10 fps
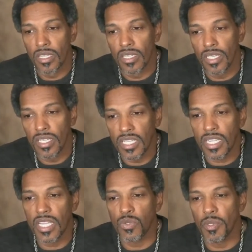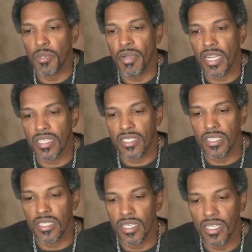In either case, we'll be back
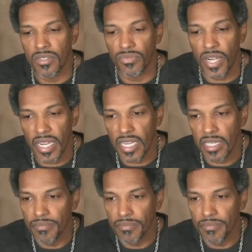on Friday.